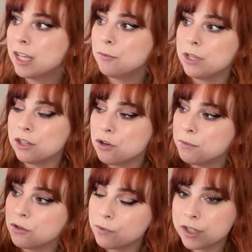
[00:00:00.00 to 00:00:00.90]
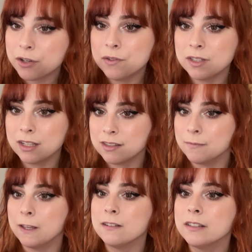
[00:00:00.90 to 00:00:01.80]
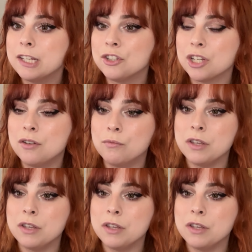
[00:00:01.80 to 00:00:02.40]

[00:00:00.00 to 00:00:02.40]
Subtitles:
and we can open the windows and get some ventilation,